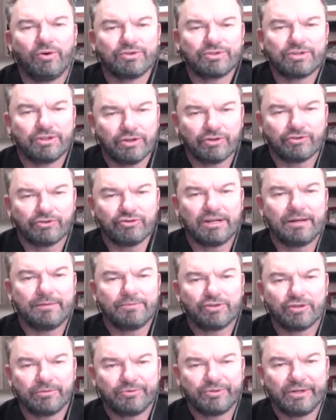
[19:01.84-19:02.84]
your dreams,
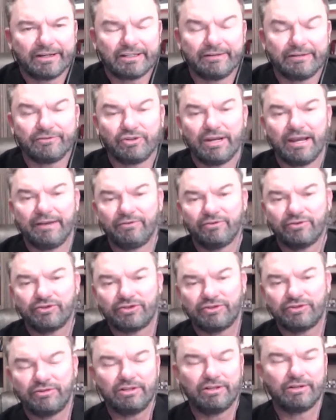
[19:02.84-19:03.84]
your objectives. You have your
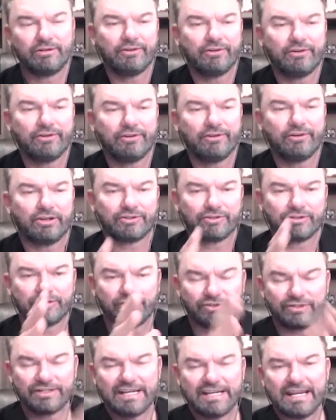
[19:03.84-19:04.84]
studio, you got
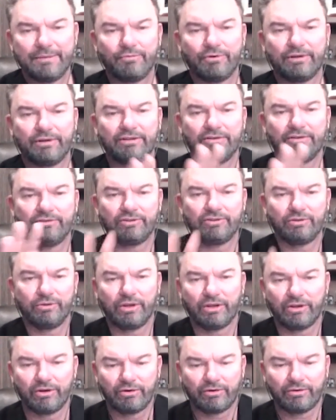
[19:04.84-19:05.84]
your team with you
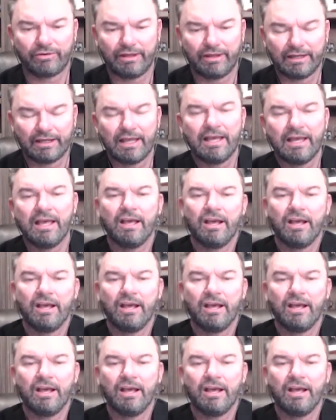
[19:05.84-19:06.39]
doing your thing.